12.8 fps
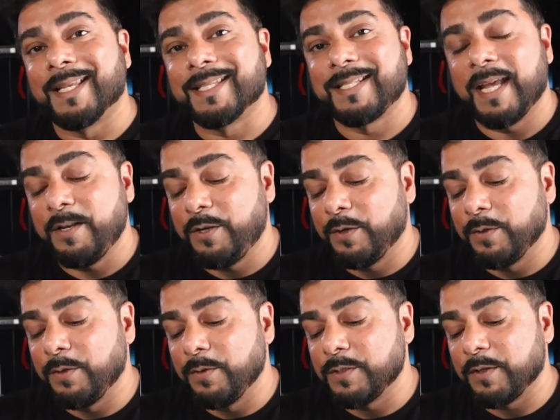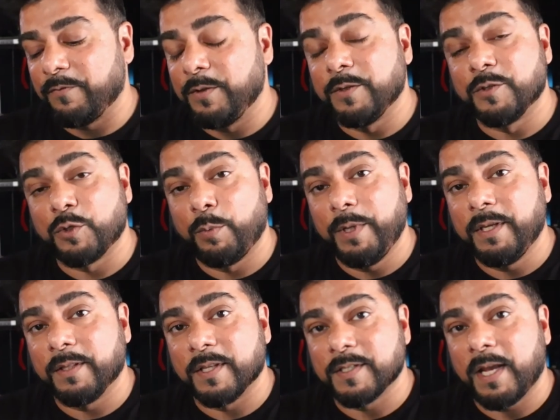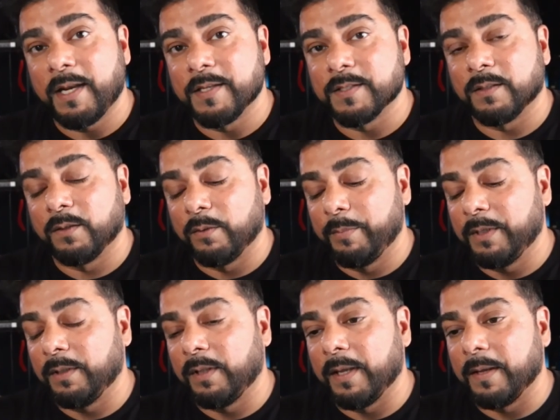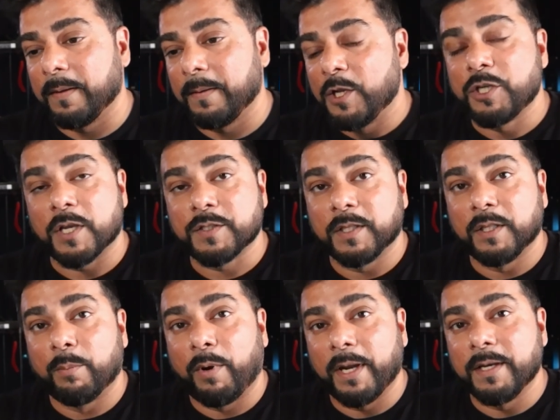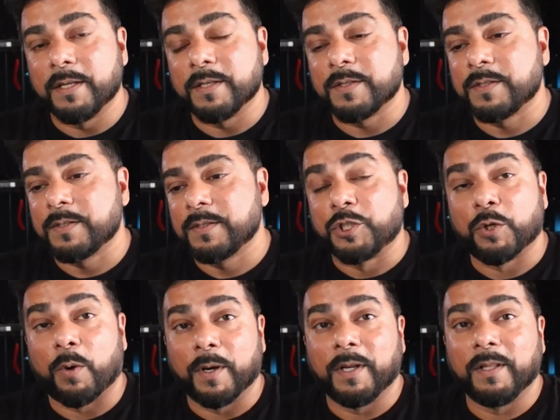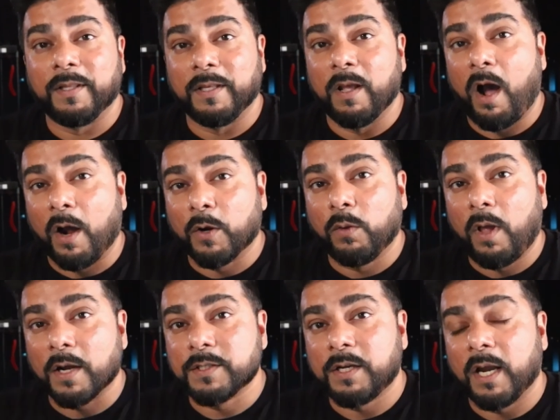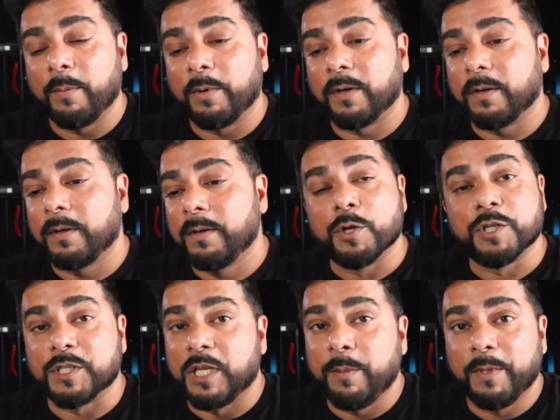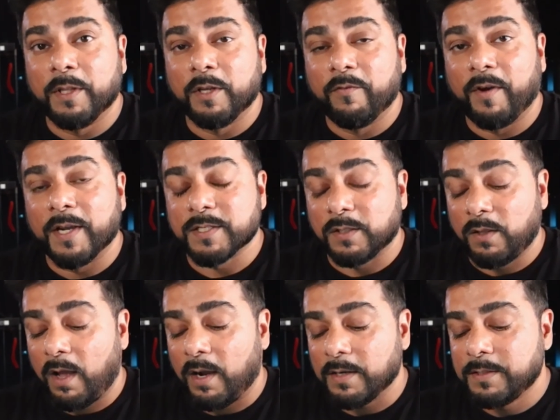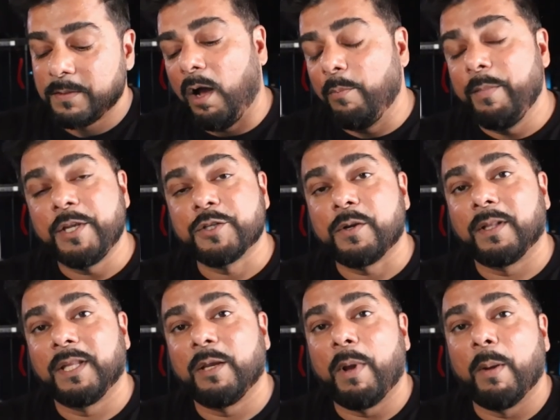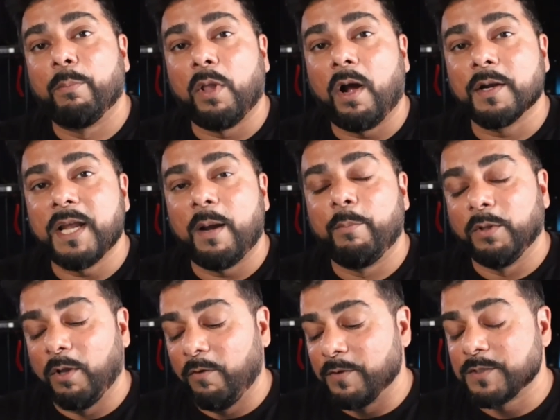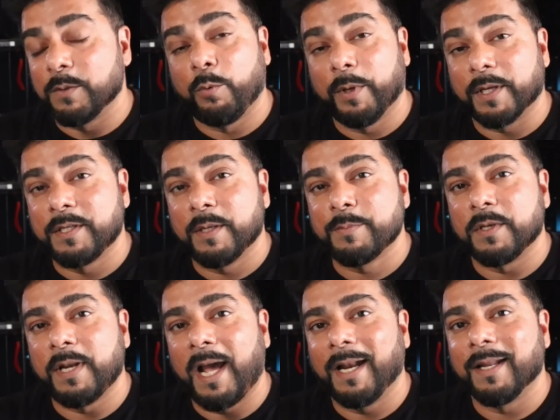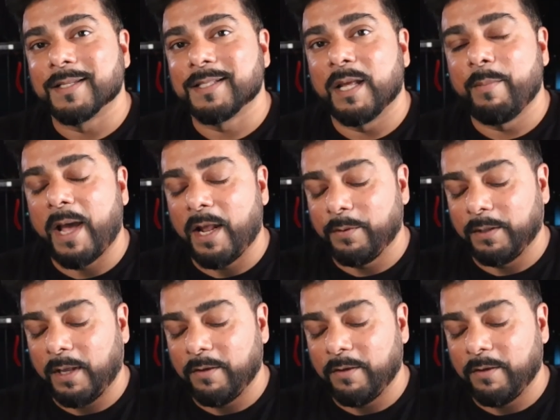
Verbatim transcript: extend your use if you tweak the settings a little bit, like adjusting the brightness, shortening the auto lock timer, or just keeping the device locked. I'll make sure I link my blog down below with some quick tips on how to extend battery